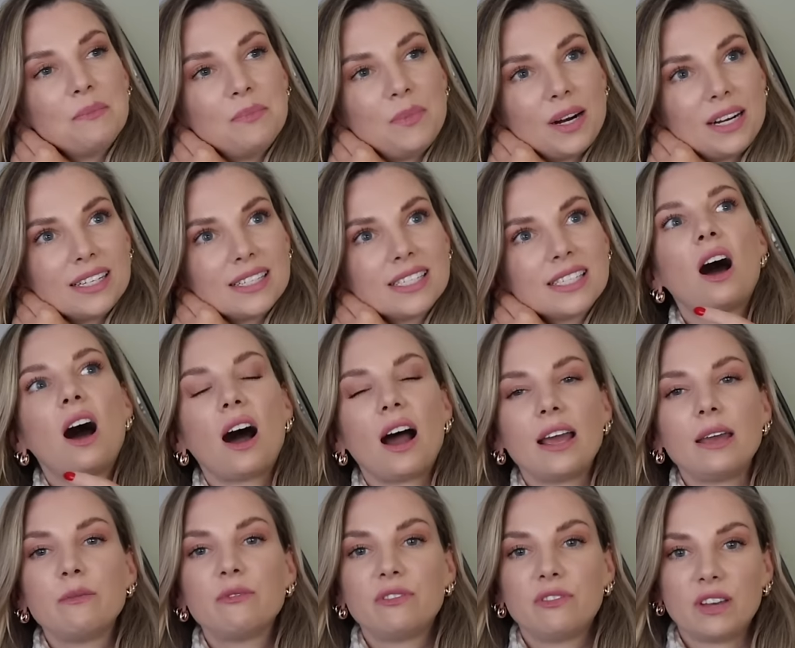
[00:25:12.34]
But
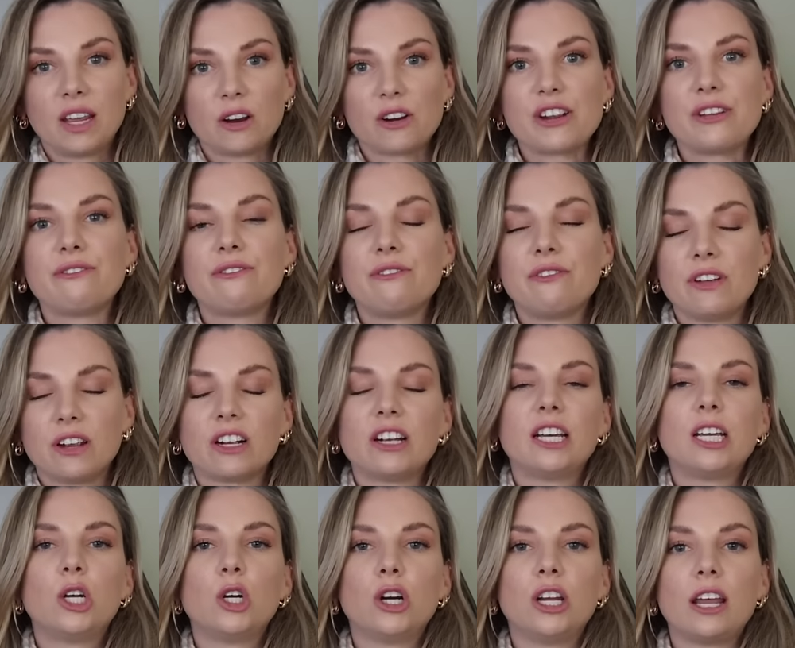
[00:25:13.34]
I am very,
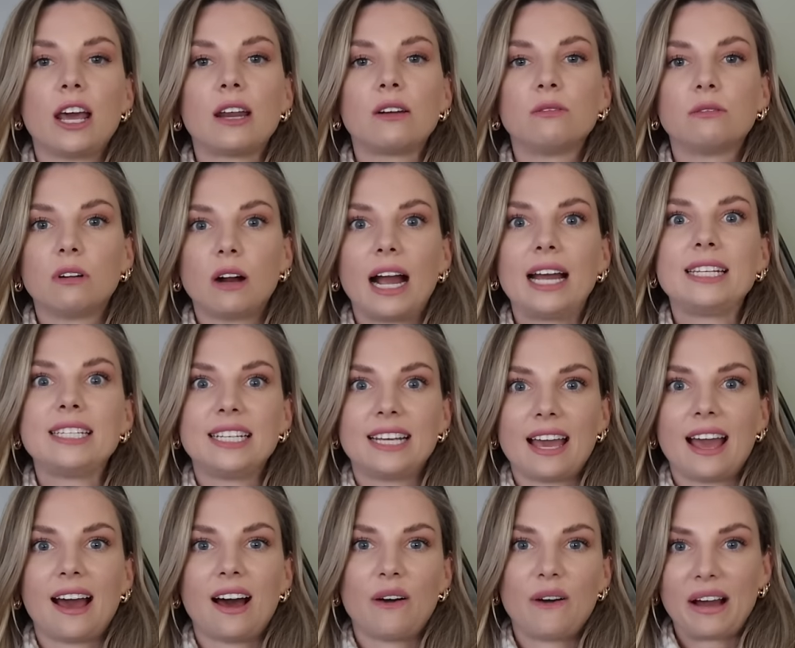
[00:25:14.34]
very good at writing
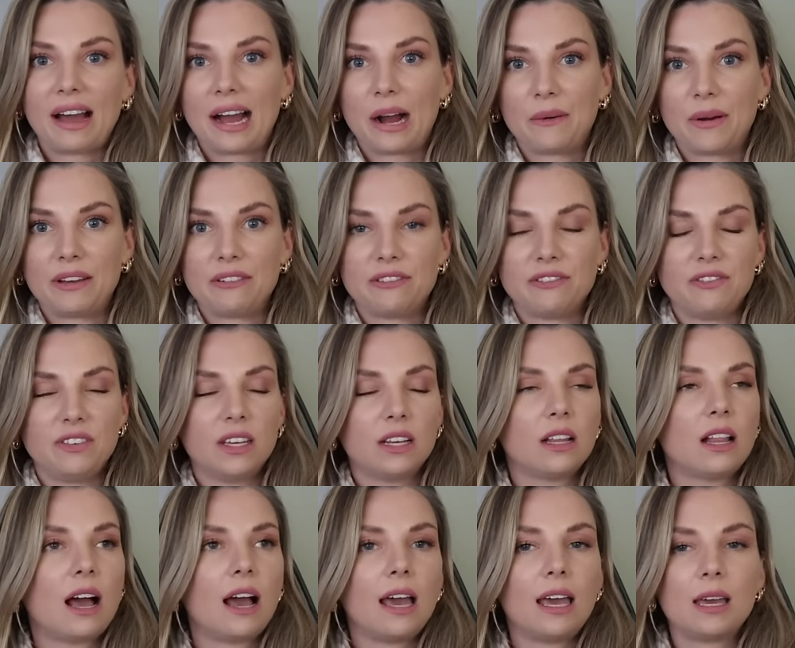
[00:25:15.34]
out how I
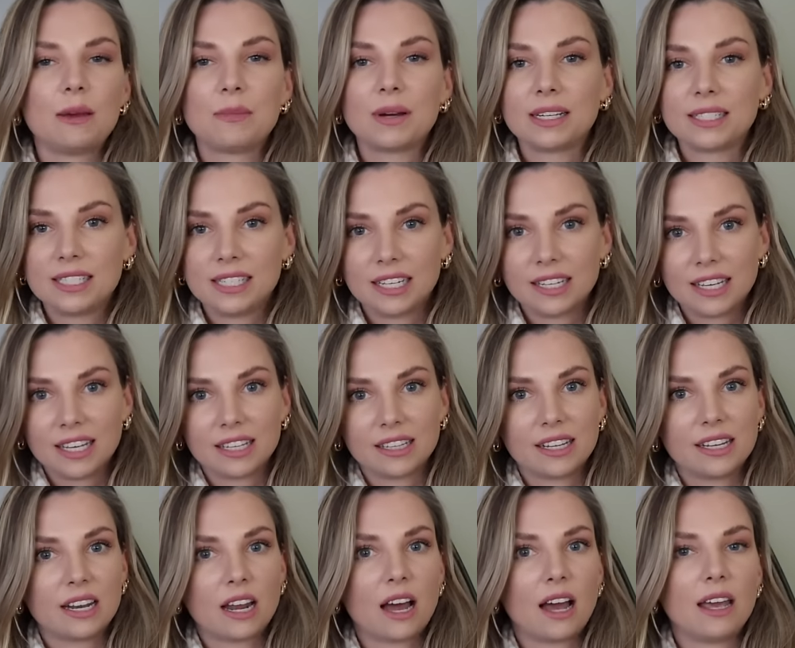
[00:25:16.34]
feel. I am
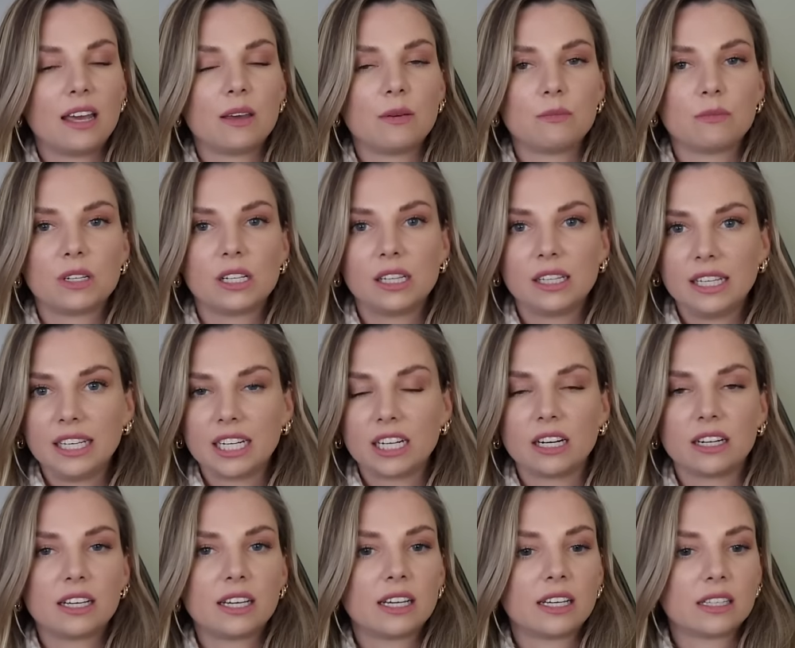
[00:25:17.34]
articulate, I am
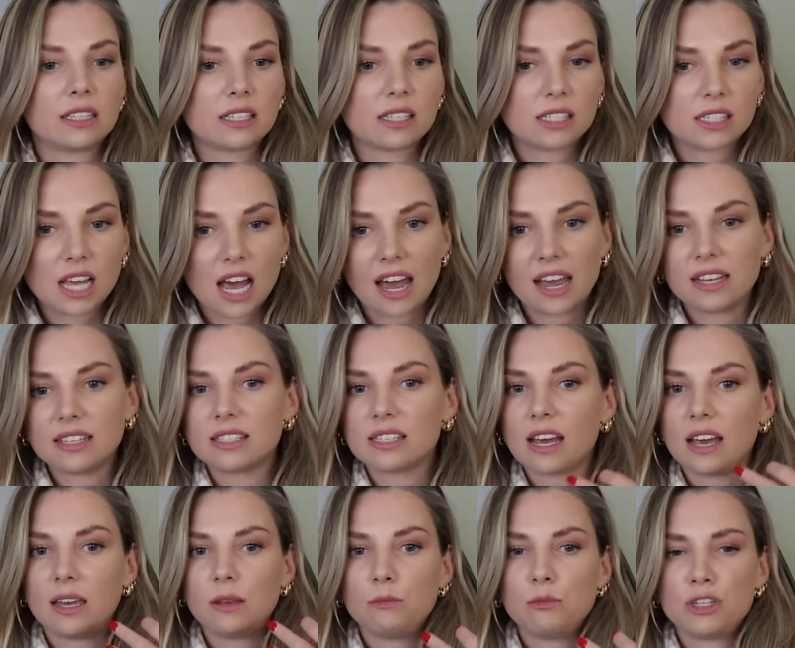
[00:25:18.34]
clear, concise,
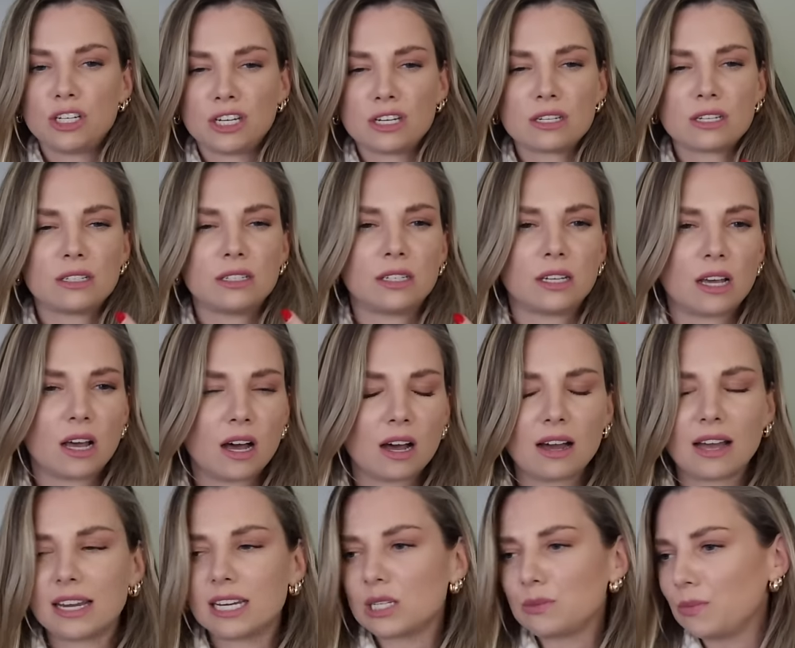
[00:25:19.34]
I am gentle and
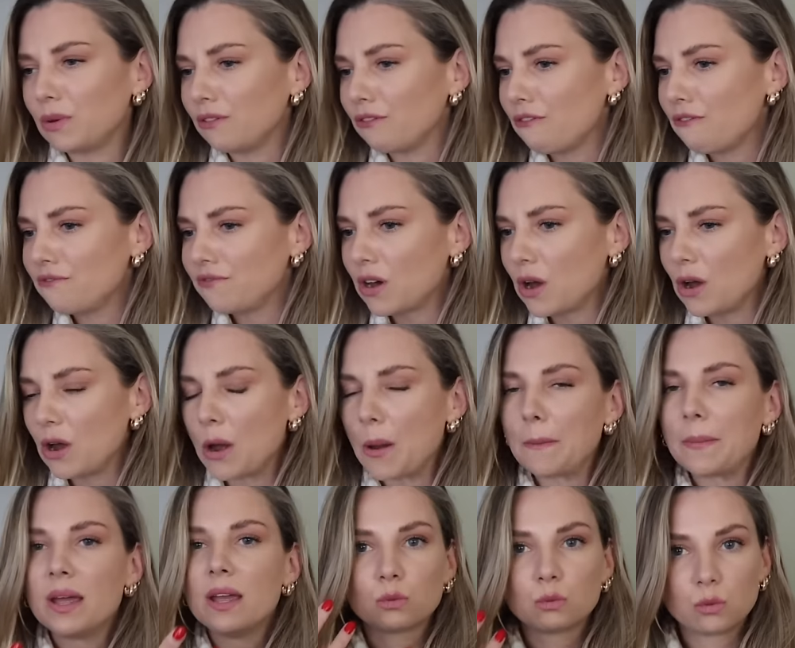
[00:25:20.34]
kind, but
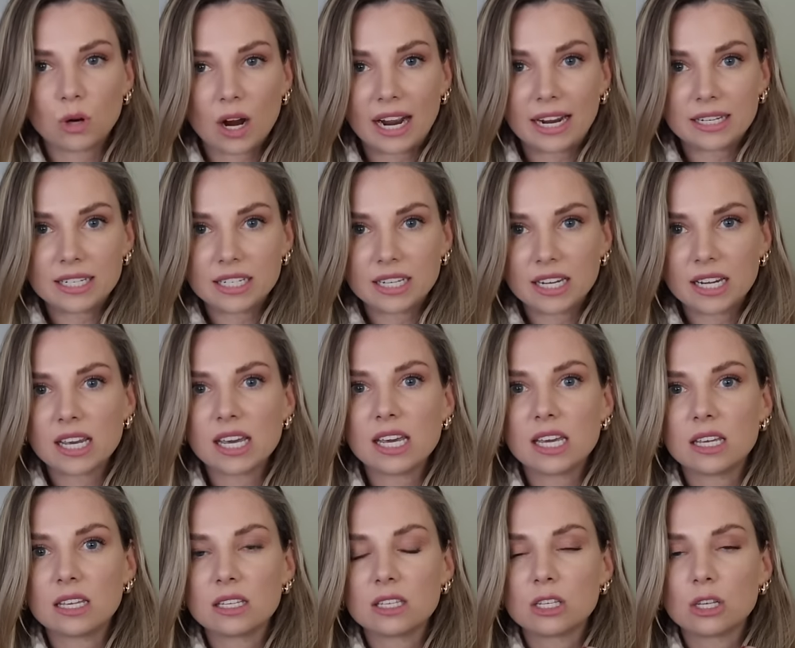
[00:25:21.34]
firm. Writing
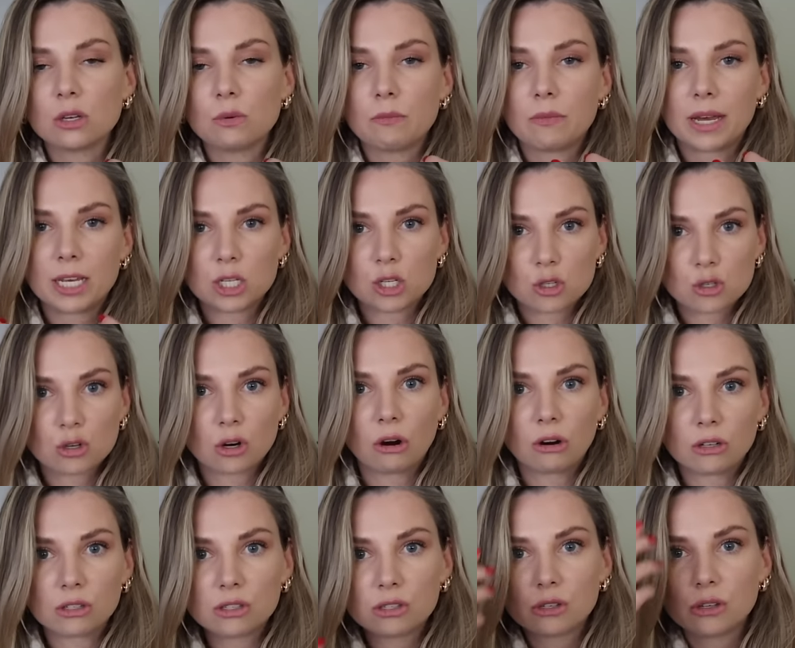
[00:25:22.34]
is my
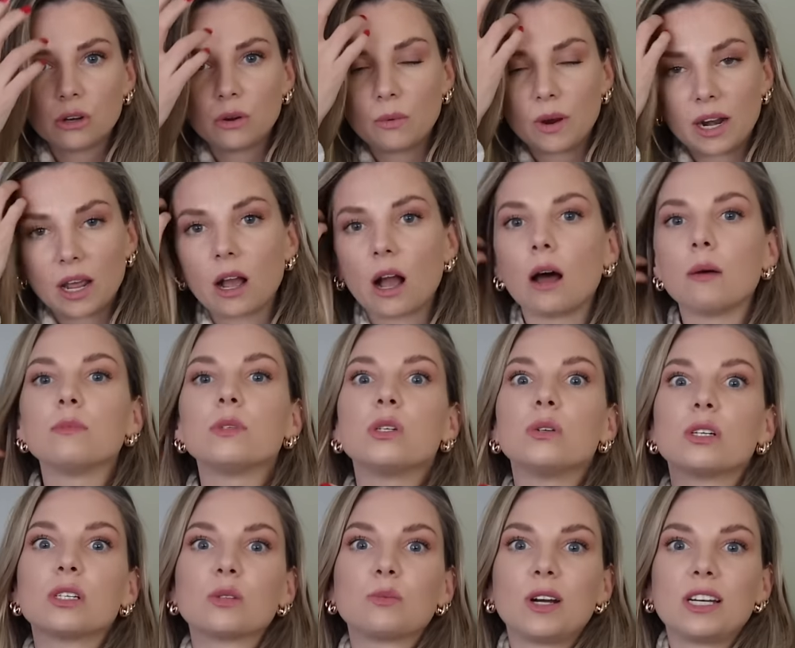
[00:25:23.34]
strong suit when it comes to
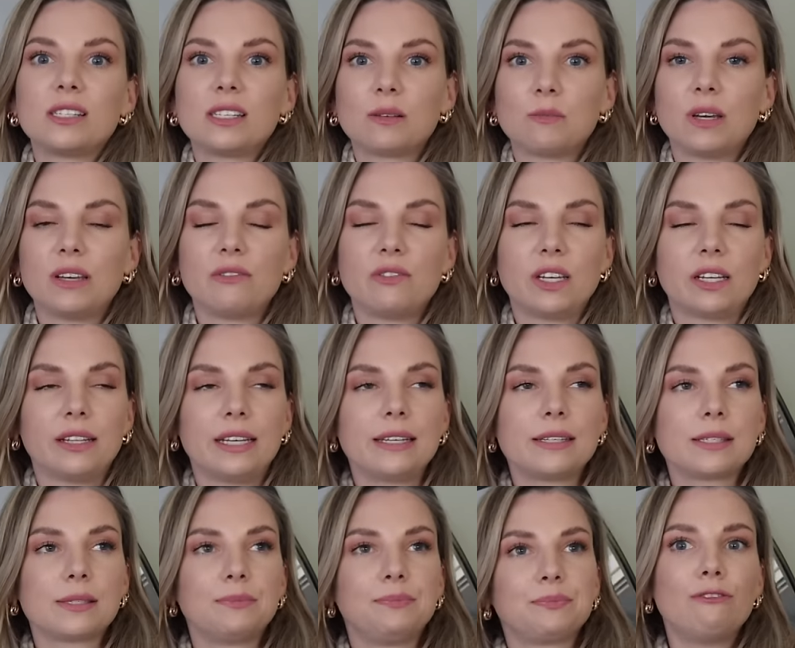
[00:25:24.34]
expressing my feelings.